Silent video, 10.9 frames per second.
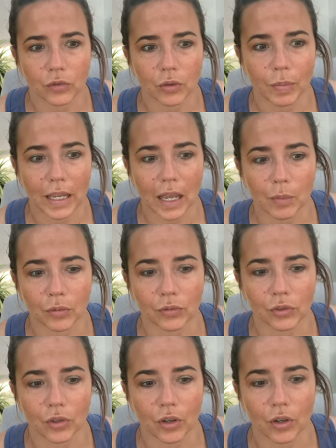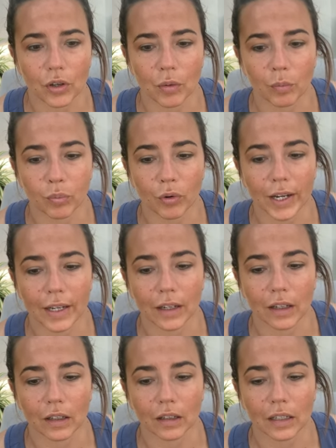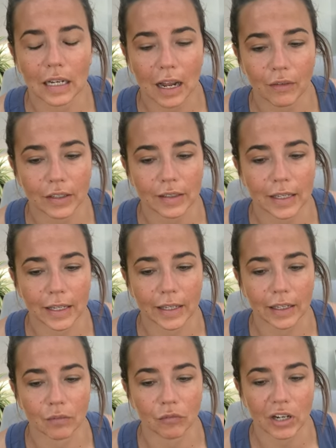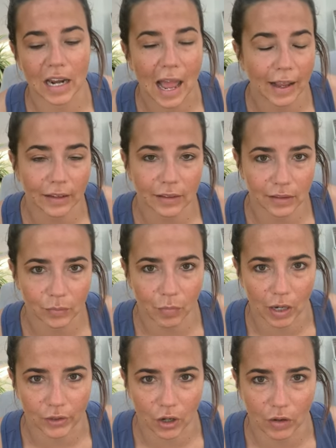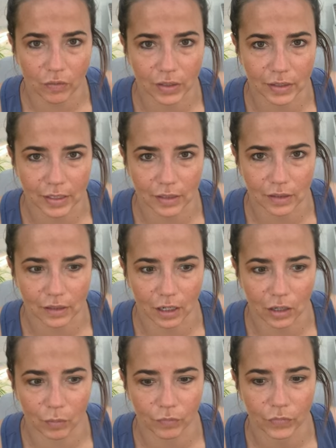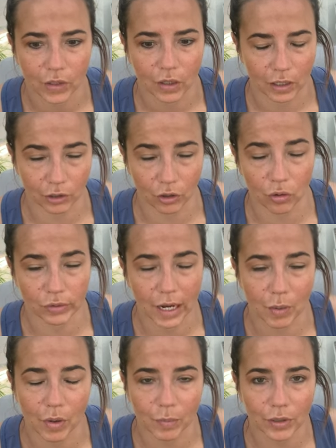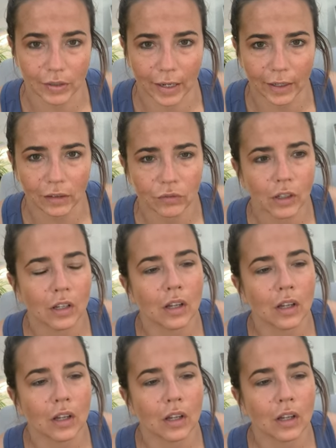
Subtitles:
to be able to bring clarity and relax my nervous system and cool down my body.